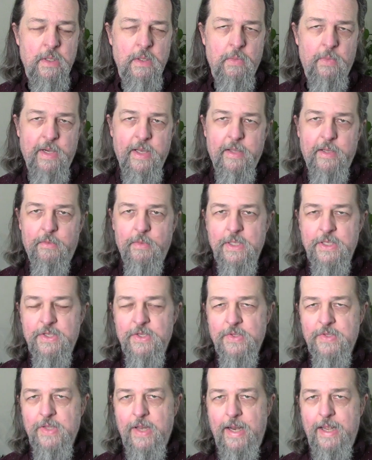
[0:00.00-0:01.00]
One of the
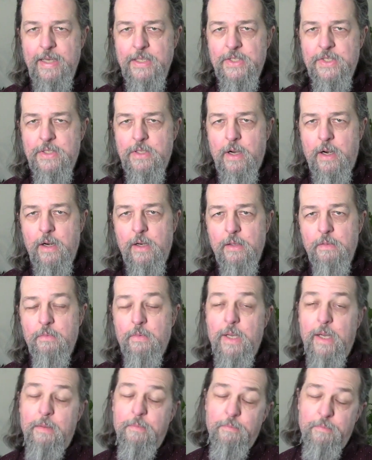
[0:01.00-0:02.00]
reasons that I started,
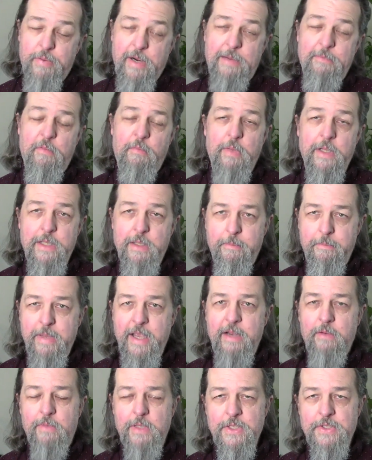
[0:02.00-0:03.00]
well, probably the
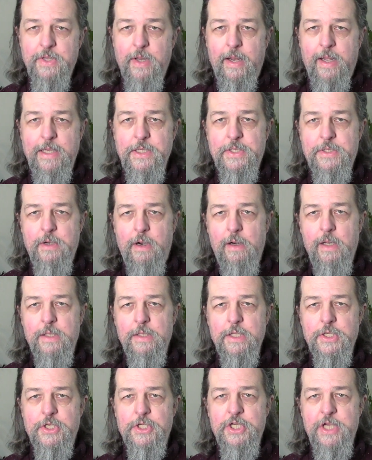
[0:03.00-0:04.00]
main reason I started
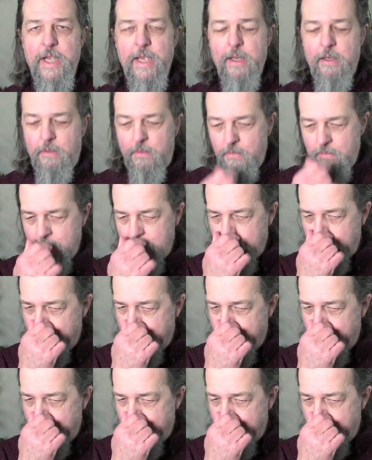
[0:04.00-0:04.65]
this channel